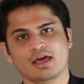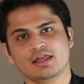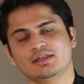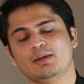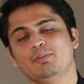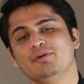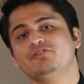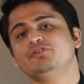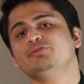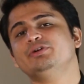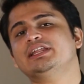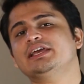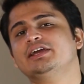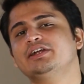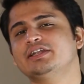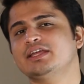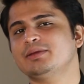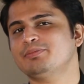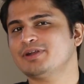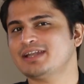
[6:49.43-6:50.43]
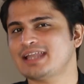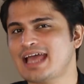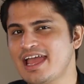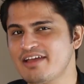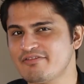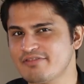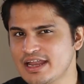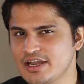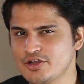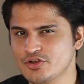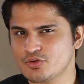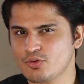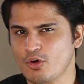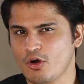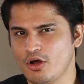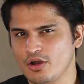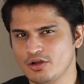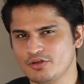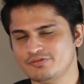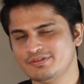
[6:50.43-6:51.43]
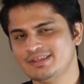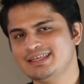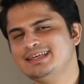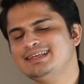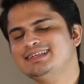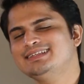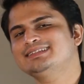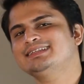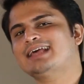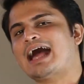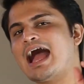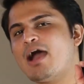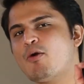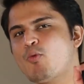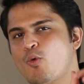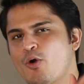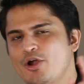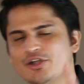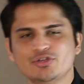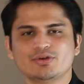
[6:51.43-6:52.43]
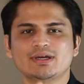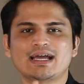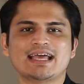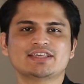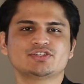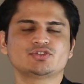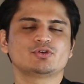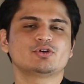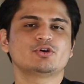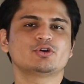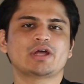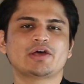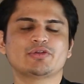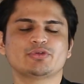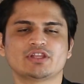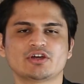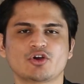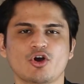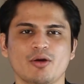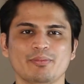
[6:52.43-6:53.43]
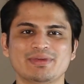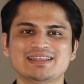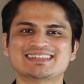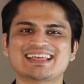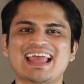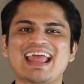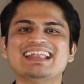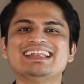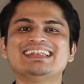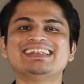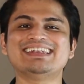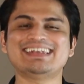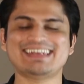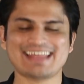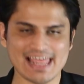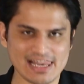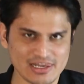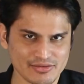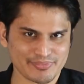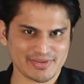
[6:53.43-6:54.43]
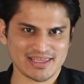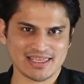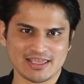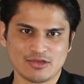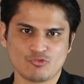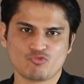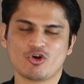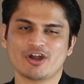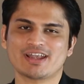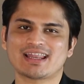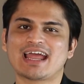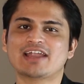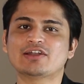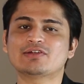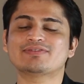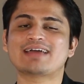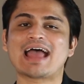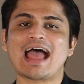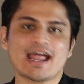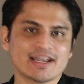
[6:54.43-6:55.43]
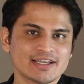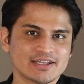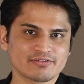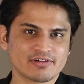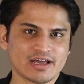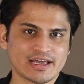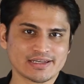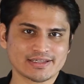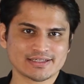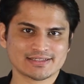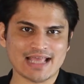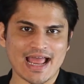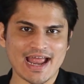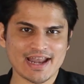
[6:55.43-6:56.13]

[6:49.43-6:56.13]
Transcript: Now, before we take a deeper dive into all of these, I want you guys to go down in the comments and tell me what kind of antivirus,